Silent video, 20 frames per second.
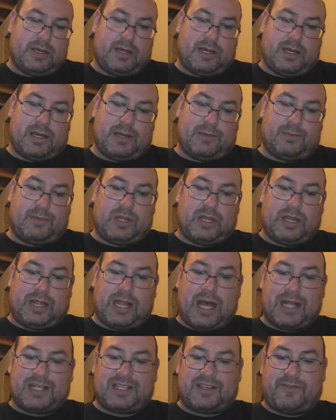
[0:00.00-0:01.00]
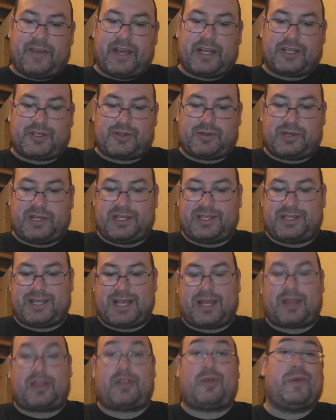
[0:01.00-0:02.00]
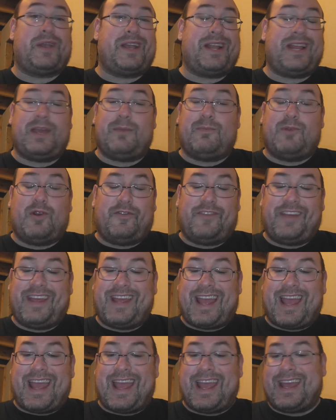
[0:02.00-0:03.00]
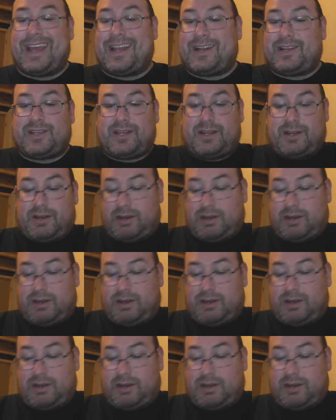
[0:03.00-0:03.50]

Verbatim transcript: Um, lots of extras, 3D movie, and,